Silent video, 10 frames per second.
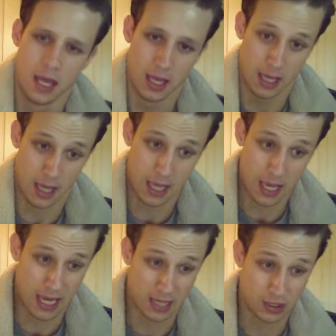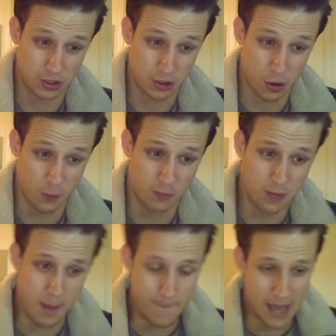and you go
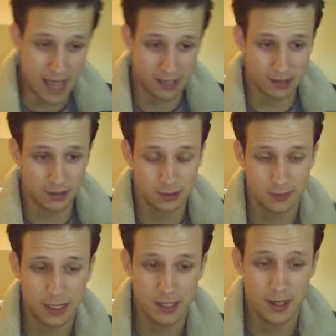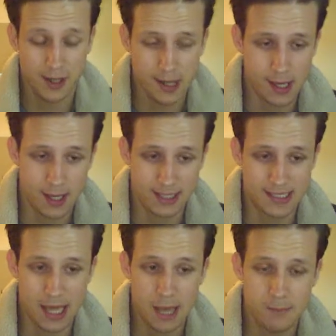back a little bit in
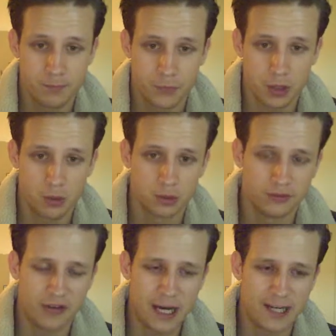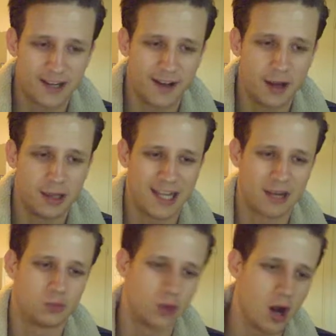time, you will find a
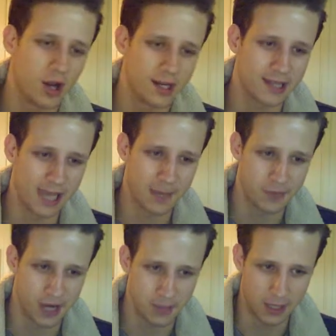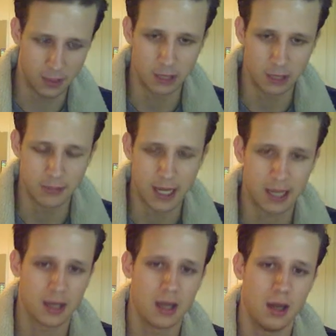rocket game that I made a while back.
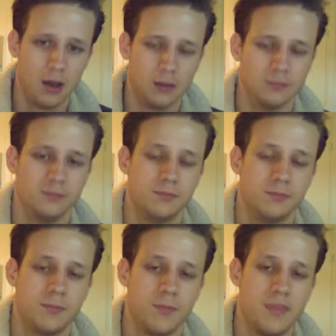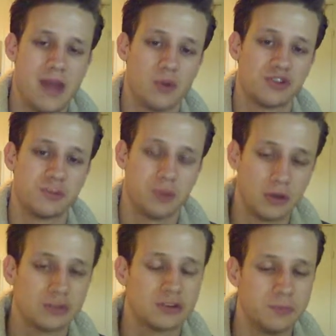That was
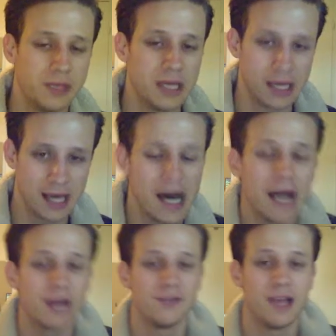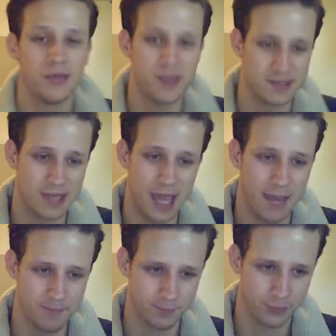supposed to be kind of like this
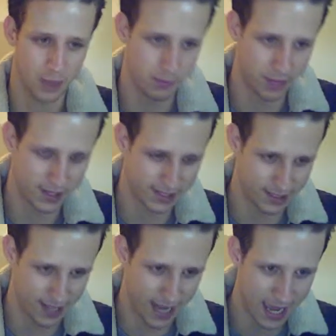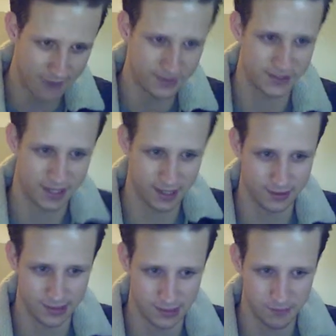game, but I didn't have the
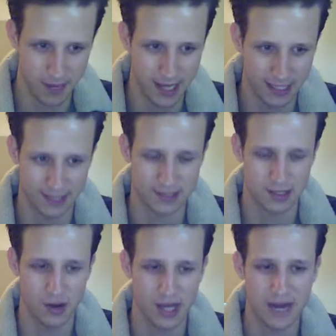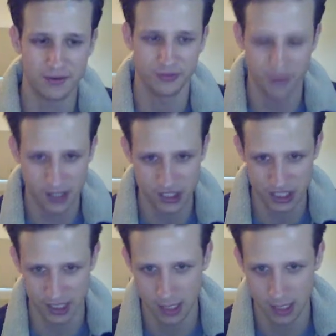skills to make it, so I never finished it.